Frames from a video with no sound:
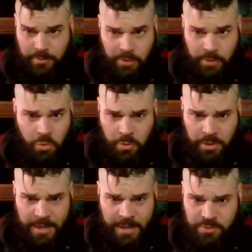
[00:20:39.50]
local
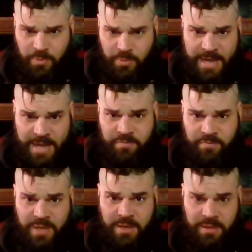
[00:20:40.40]
clients we
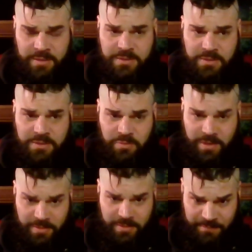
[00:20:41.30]
have paying us
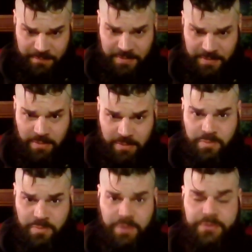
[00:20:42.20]

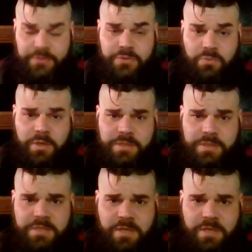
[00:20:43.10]
$350 a month to run a
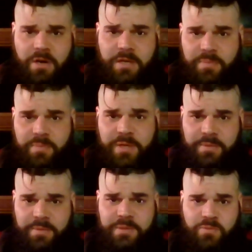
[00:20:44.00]
CTR campaign
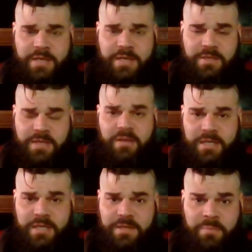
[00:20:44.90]
on that's ranking the hell
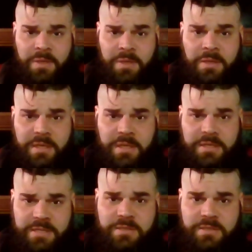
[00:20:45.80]
out of them,
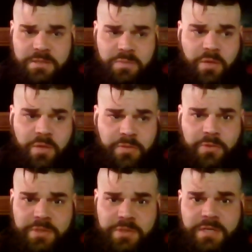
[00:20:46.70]
and takes us about
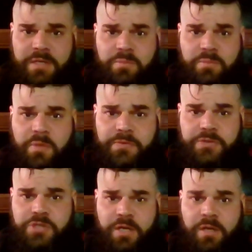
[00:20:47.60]
30 seconds a month to
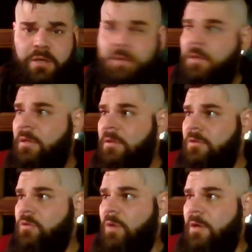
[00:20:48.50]
check on.
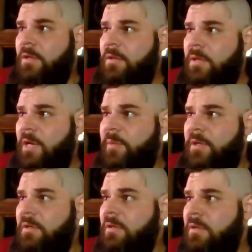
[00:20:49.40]
Gerard, how many?